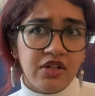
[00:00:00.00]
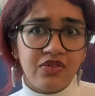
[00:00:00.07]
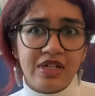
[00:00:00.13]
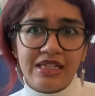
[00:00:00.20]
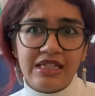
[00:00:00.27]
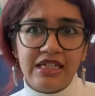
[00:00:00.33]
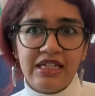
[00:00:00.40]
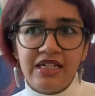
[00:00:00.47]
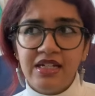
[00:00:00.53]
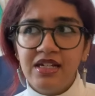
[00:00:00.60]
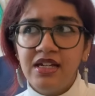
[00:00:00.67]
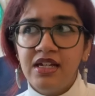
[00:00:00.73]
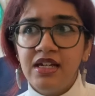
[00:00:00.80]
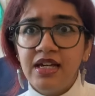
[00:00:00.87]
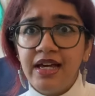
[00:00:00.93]
really
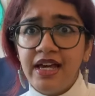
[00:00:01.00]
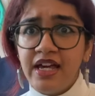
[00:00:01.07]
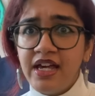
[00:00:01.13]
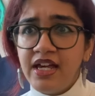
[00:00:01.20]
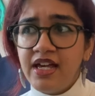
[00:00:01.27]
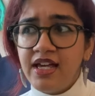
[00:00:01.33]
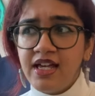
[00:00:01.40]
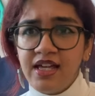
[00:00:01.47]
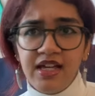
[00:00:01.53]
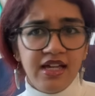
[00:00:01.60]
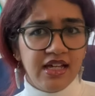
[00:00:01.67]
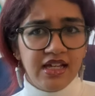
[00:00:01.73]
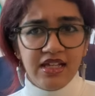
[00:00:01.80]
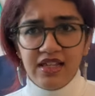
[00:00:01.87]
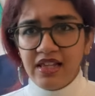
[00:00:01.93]

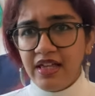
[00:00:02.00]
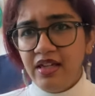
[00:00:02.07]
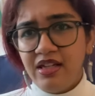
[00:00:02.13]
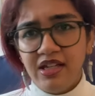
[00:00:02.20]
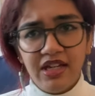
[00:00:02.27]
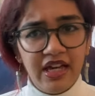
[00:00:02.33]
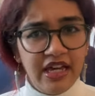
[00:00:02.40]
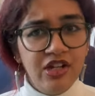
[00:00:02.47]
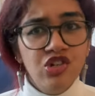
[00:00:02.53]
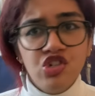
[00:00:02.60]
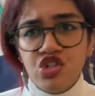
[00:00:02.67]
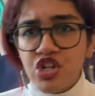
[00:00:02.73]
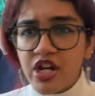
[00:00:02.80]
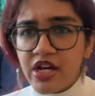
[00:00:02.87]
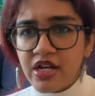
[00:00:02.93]
like
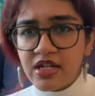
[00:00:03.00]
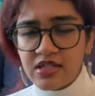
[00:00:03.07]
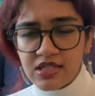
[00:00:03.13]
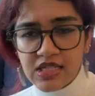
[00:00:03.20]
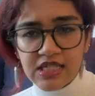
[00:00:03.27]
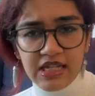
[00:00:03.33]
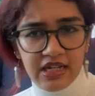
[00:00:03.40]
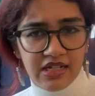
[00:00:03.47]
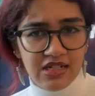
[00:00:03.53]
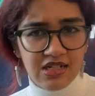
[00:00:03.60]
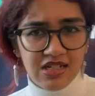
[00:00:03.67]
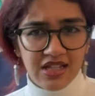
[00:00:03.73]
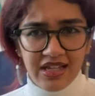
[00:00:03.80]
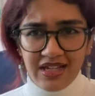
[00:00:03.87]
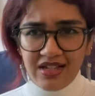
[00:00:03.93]
anxious
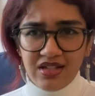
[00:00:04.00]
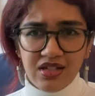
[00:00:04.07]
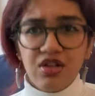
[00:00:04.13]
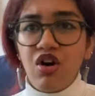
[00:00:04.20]
and like